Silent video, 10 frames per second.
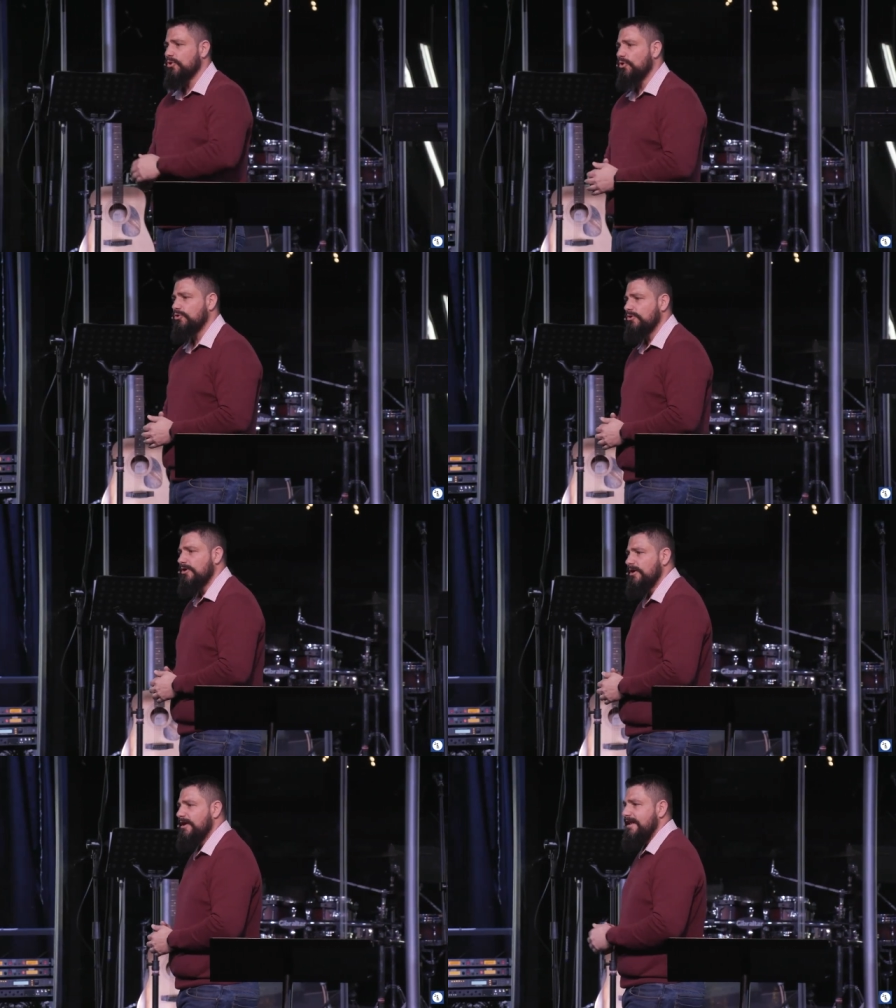Lord.
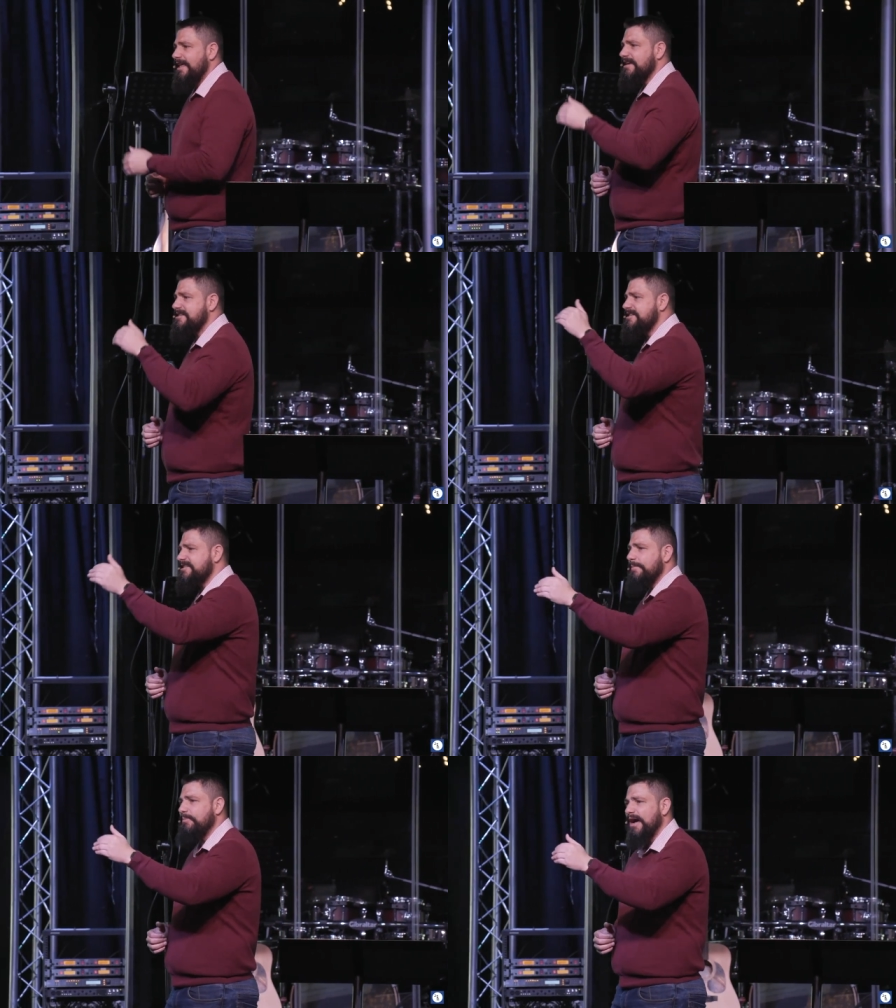Let us
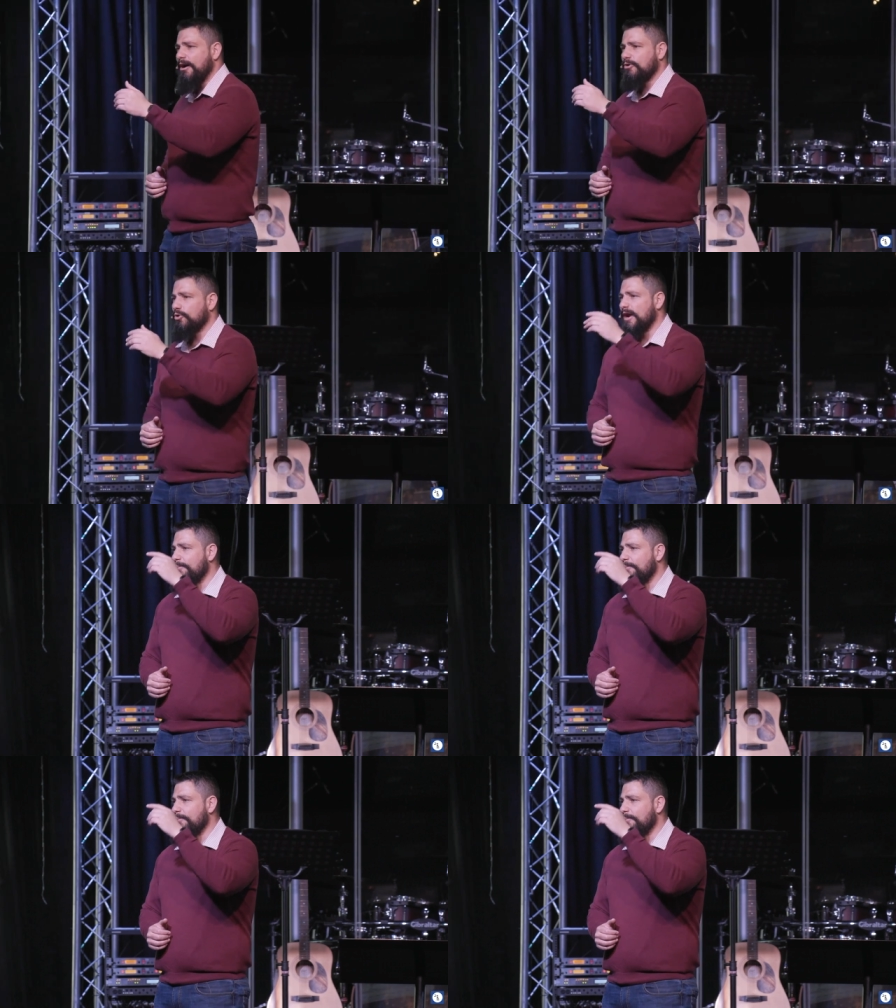step out, Lord.